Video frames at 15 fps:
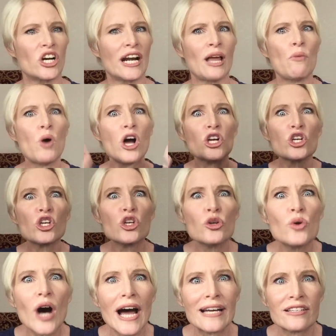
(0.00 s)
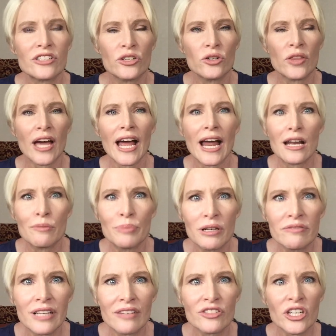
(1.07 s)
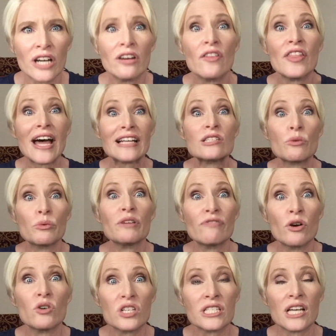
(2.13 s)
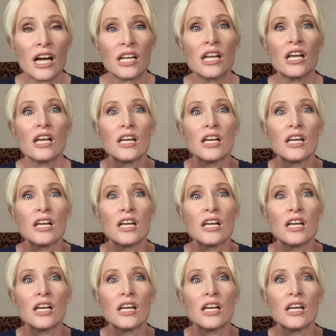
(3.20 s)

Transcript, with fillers: And I want you guys to do that at Above Life Channel. That's what we focus on.